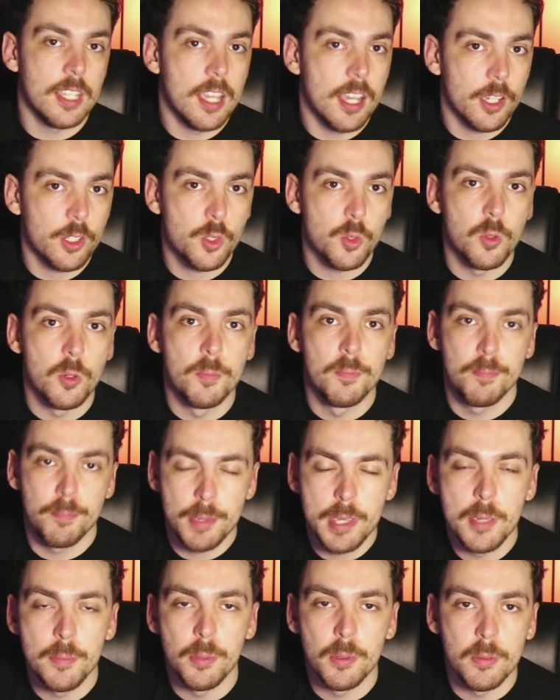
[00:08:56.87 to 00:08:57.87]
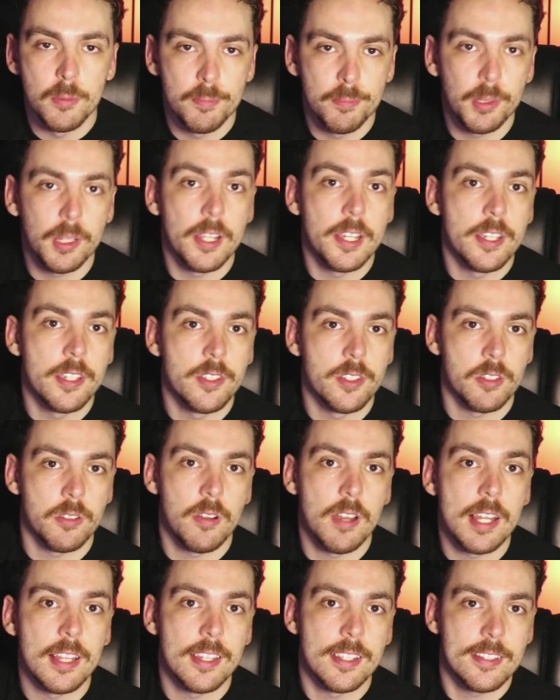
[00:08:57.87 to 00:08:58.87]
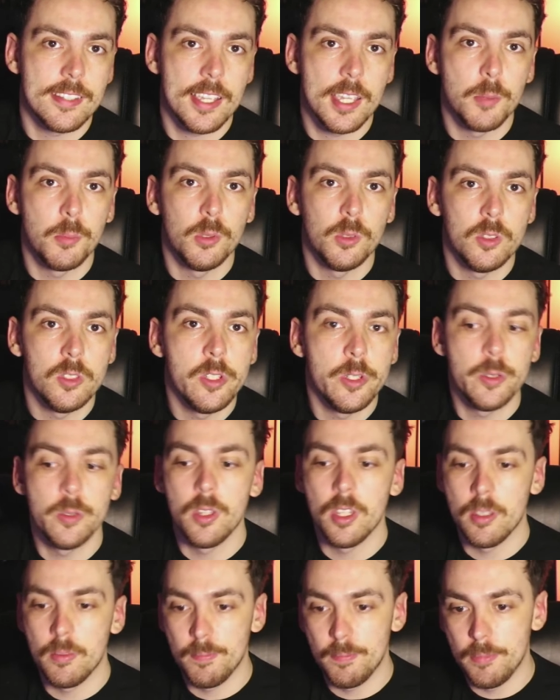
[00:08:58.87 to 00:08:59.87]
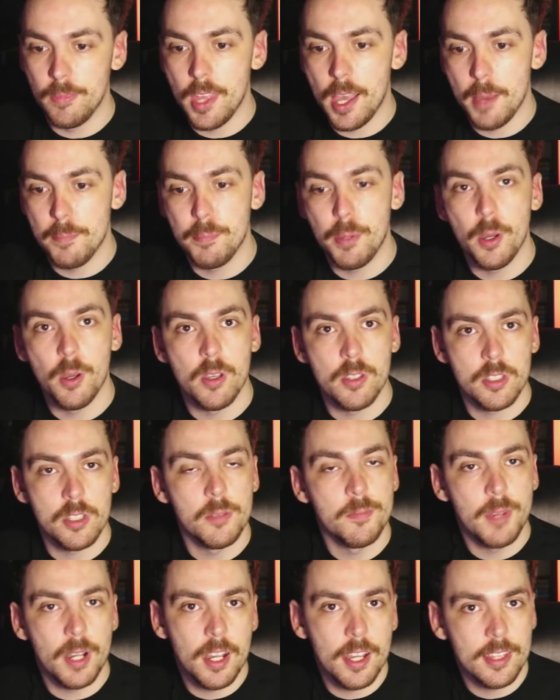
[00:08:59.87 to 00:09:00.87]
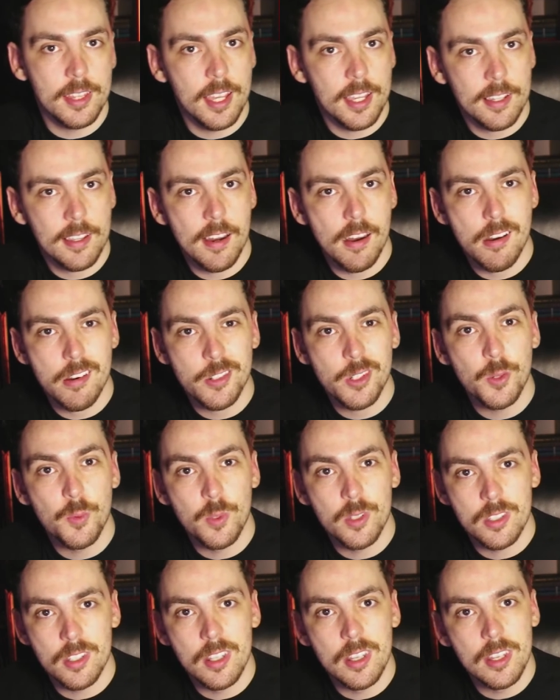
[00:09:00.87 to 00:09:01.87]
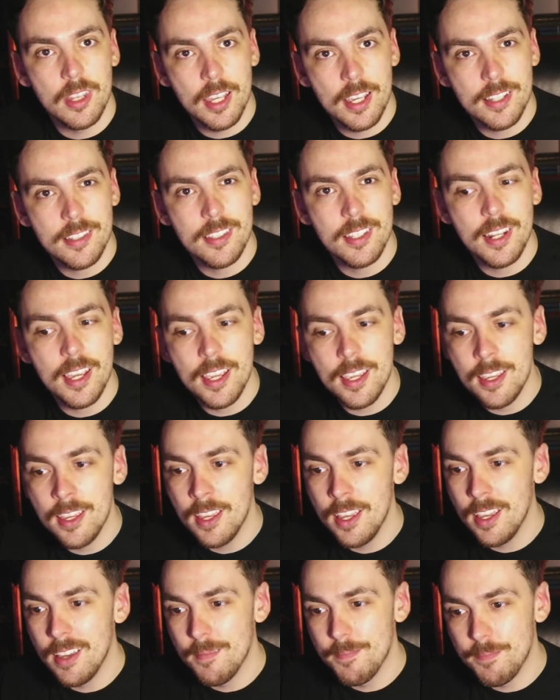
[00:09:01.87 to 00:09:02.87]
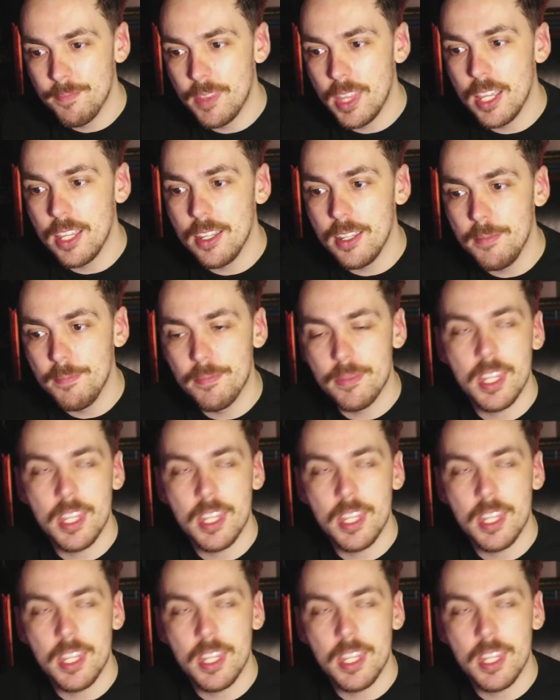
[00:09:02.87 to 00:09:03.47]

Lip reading: the actual players around the table knew that that person behind that character wasn't there today, they